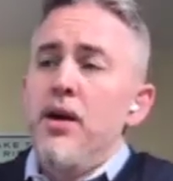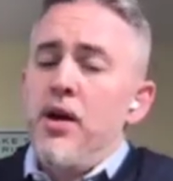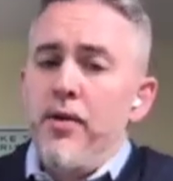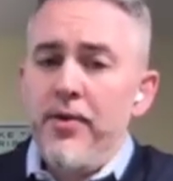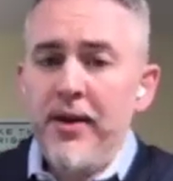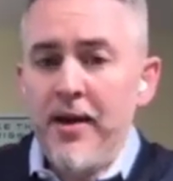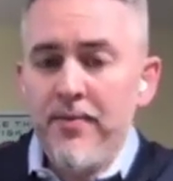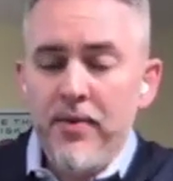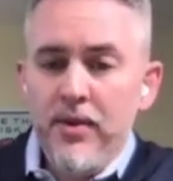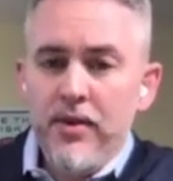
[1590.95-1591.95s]

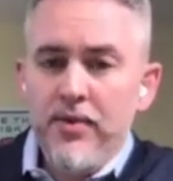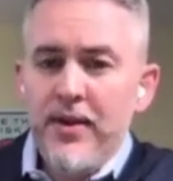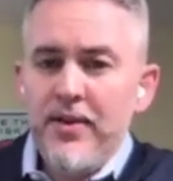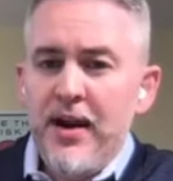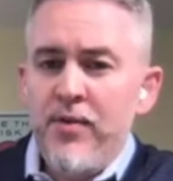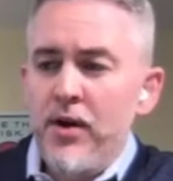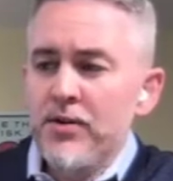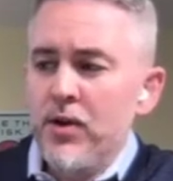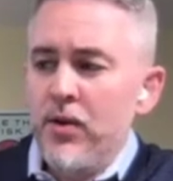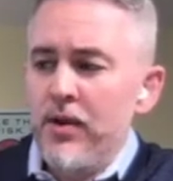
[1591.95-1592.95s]
The thing that I've
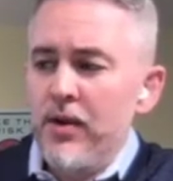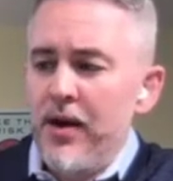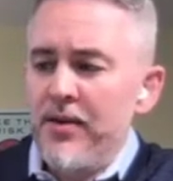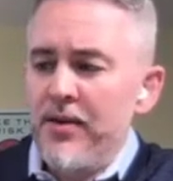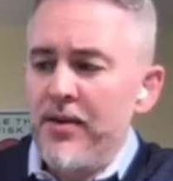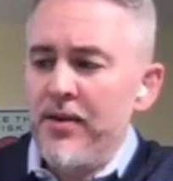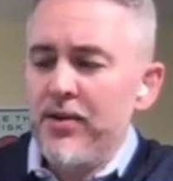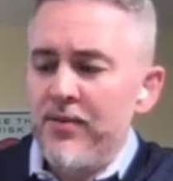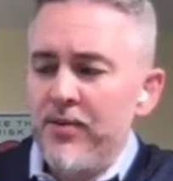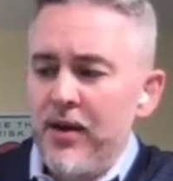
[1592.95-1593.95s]
also, I think
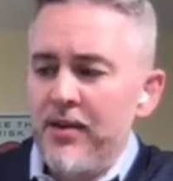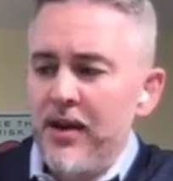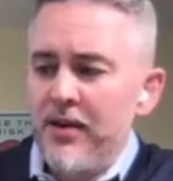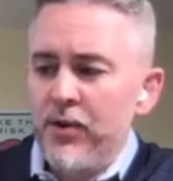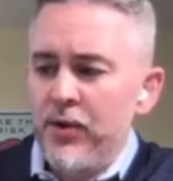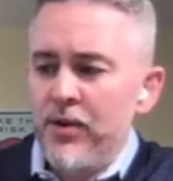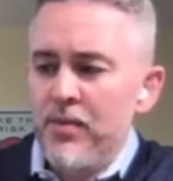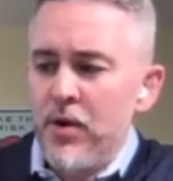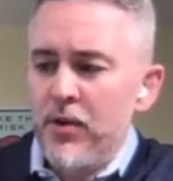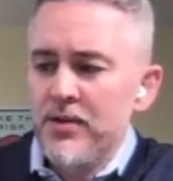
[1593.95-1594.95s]
the thing that I've
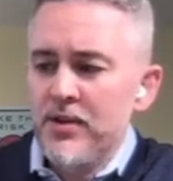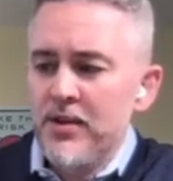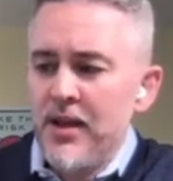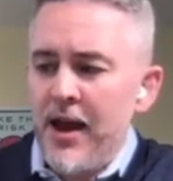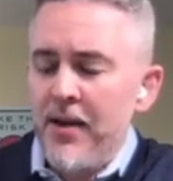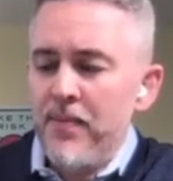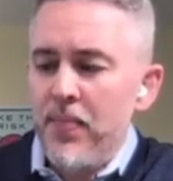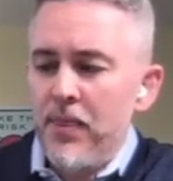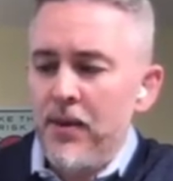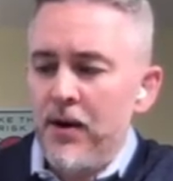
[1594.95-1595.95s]
learned the most is that,
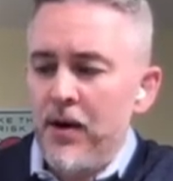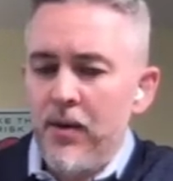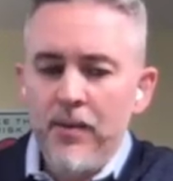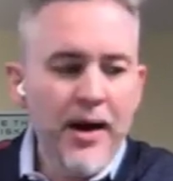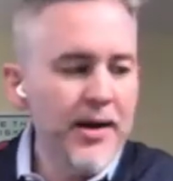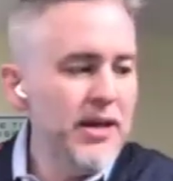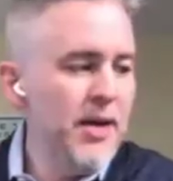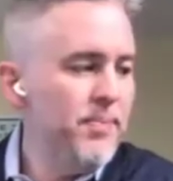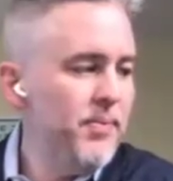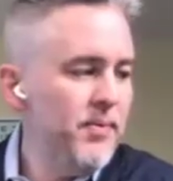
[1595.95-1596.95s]
I
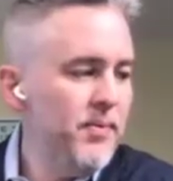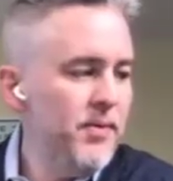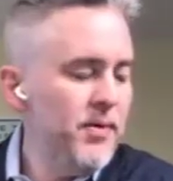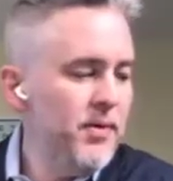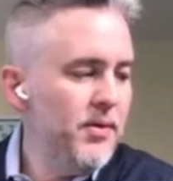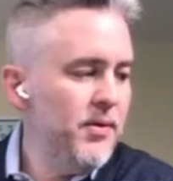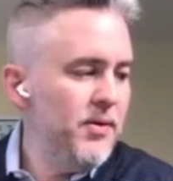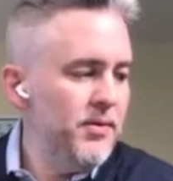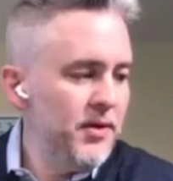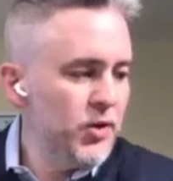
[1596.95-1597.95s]
keep
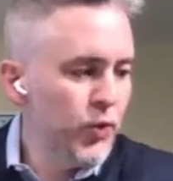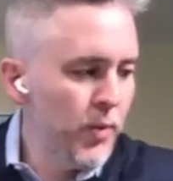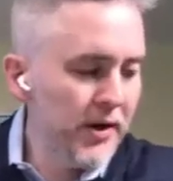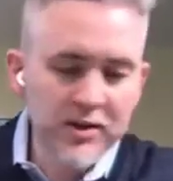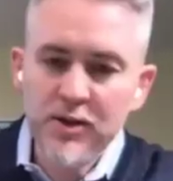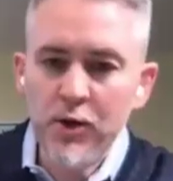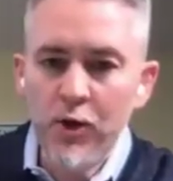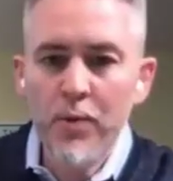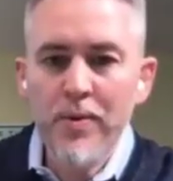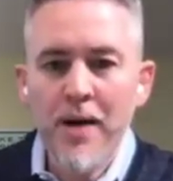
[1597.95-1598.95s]
this Rubik's
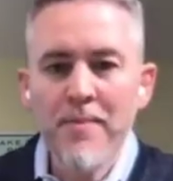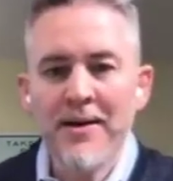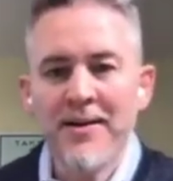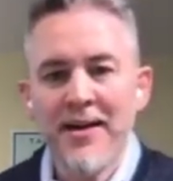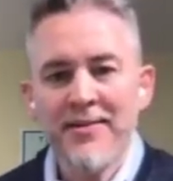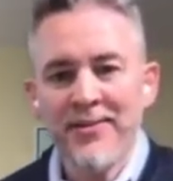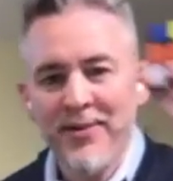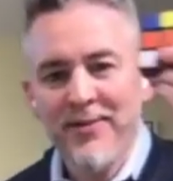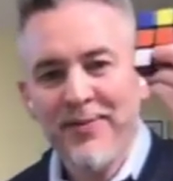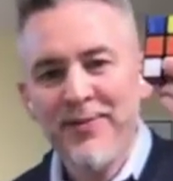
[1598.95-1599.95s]
Cube on my desk
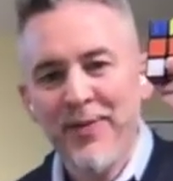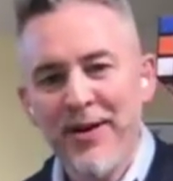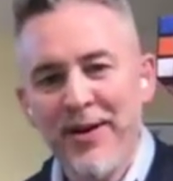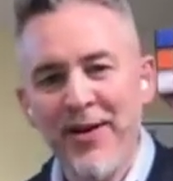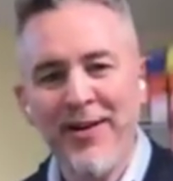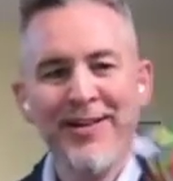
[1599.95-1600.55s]
right here.